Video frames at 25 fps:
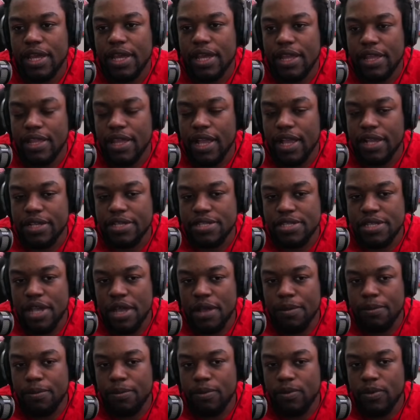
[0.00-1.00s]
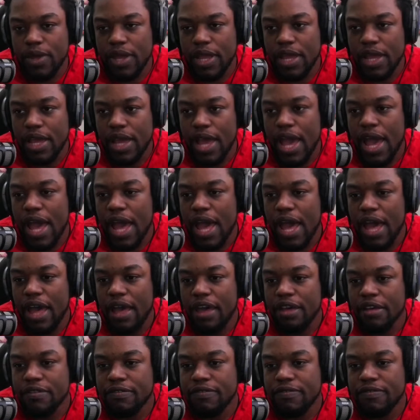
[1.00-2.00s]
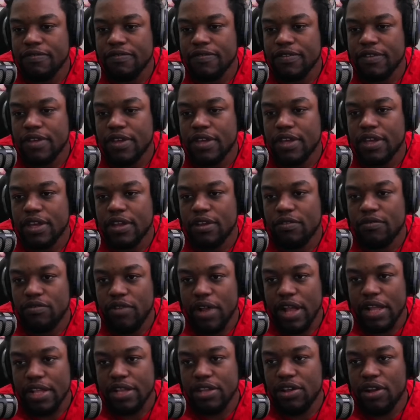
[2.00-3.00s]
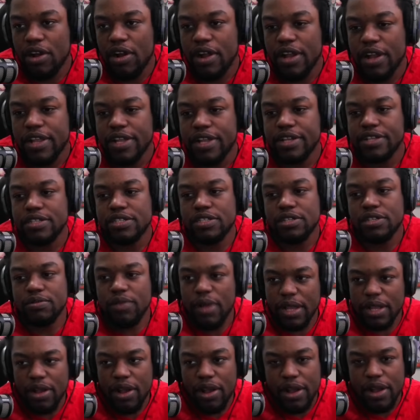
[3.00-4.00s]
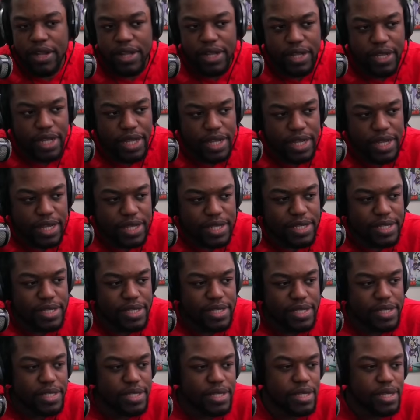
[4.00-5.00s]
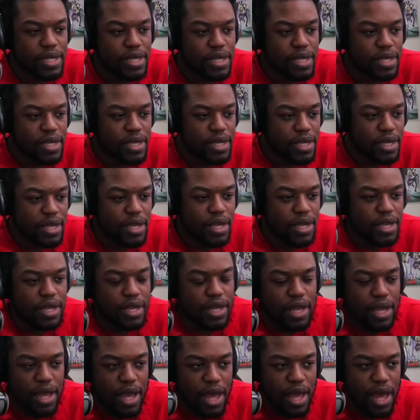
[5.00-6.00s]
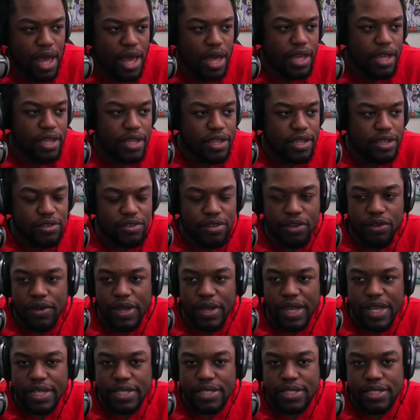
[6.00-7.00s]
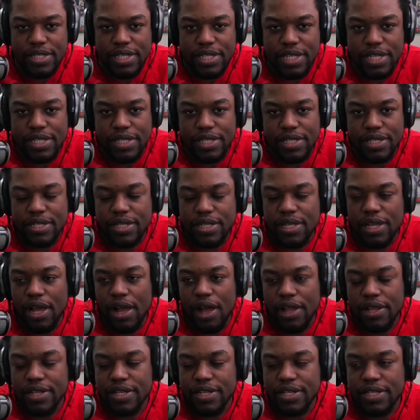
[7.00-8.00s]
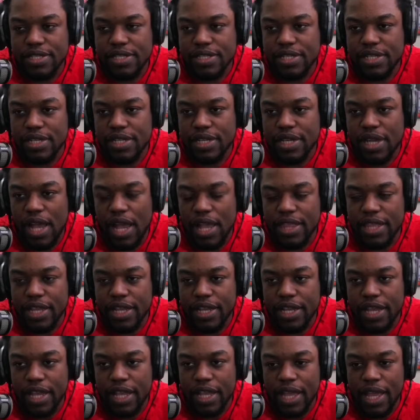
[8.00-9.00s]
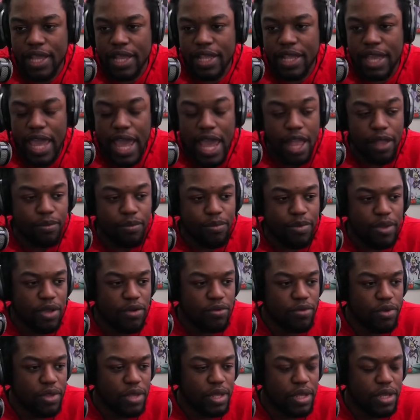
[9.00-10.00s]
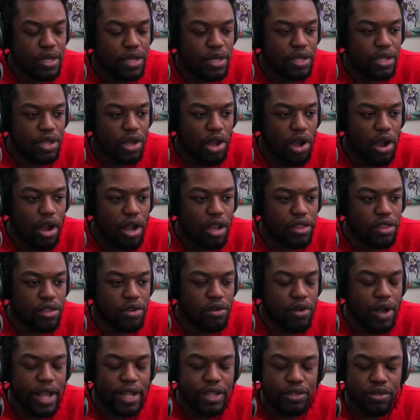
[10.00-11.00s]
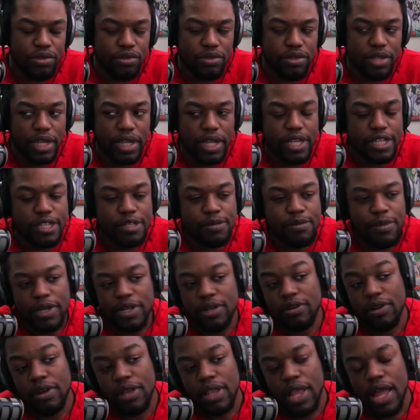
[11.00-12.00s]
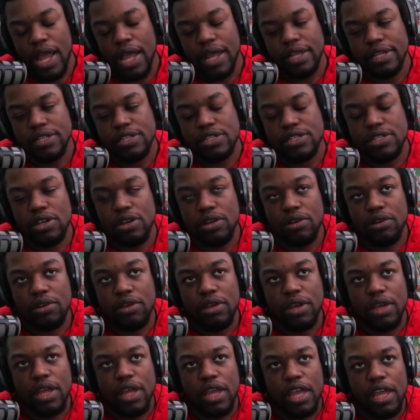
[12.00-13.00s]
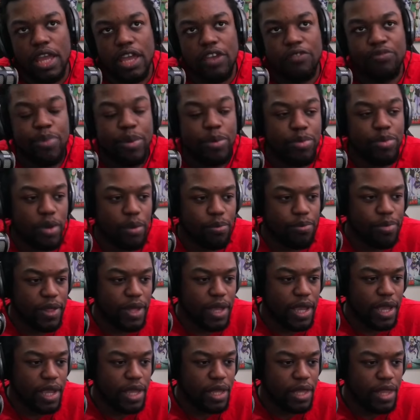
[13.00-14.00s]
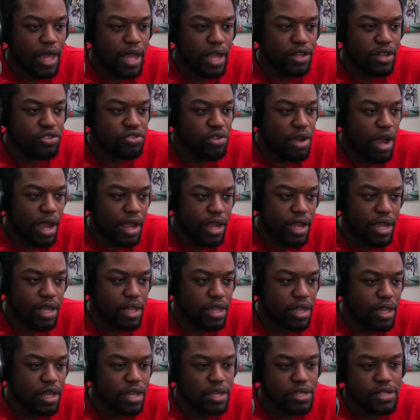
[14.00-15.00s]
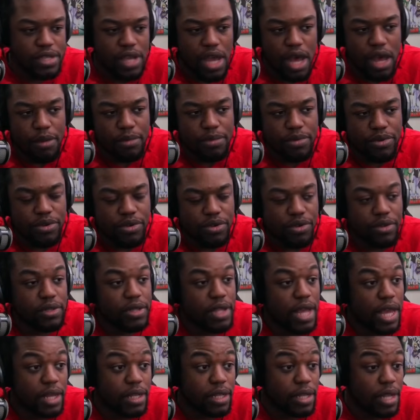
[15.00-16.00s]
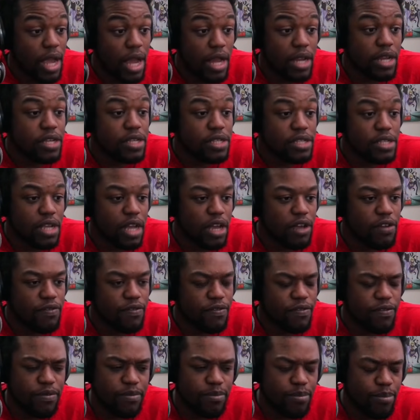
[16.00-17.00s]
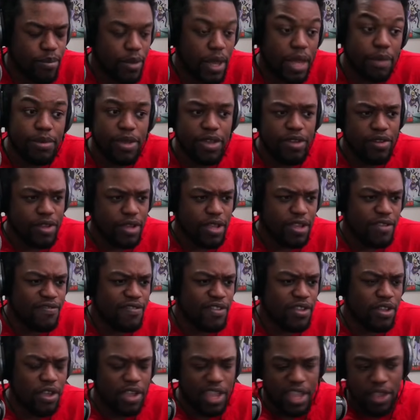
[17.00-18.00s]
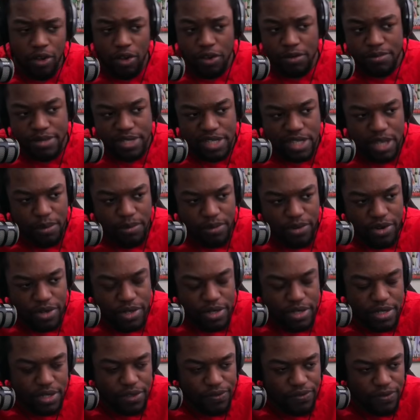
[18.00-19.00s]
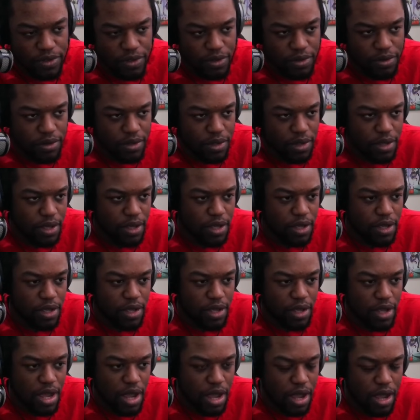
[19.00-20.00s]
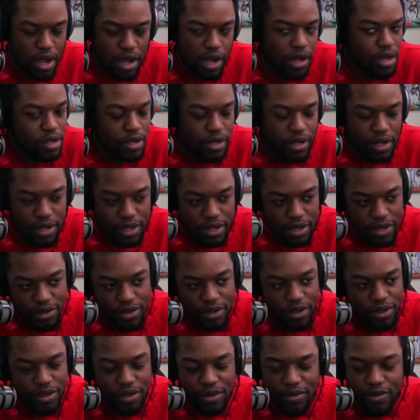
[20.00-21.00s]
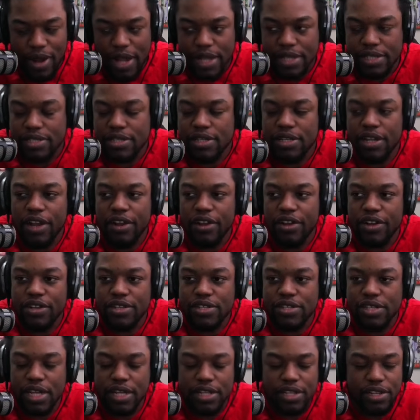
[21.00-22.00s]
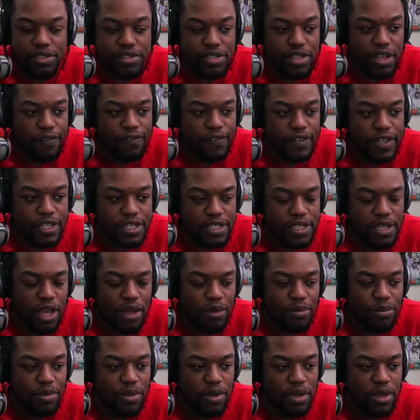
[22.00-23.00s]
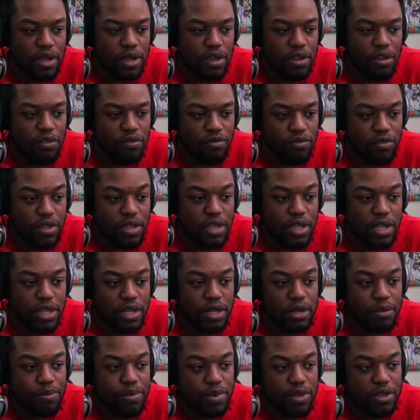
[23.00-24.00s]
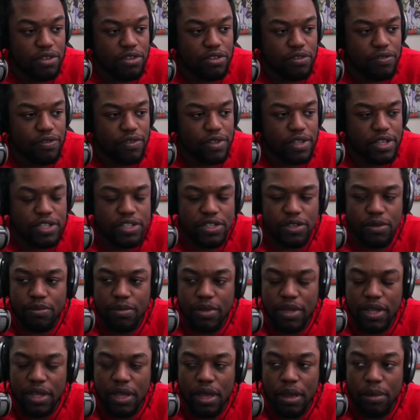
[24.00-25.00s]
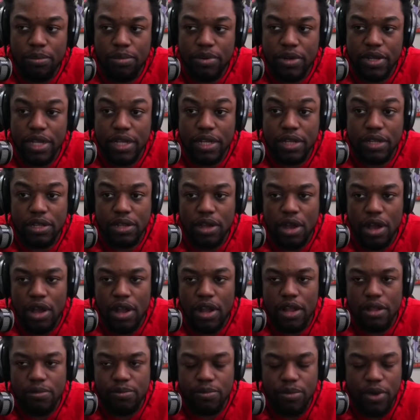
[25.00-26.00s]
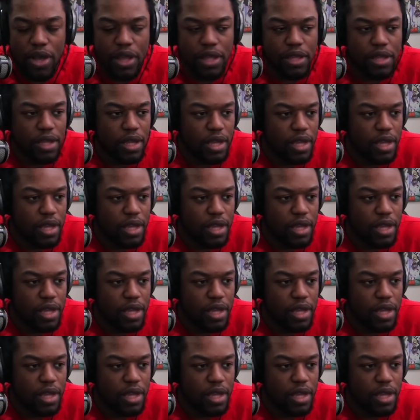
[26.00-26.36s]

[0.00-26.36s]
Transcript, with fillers: Next up, we have Red Guardian. So Red Guardian is, you know, is decent. Honestly, I think it can be a really good card, though I do think it's meta reliant. So if people are playing like Dracula, Zabu, that kind of stuff, maybe you can even hit Hope Summers if you are, you know, in the right scenarios. Like, there's definitely some really good appeals for this to be a pretty good card, but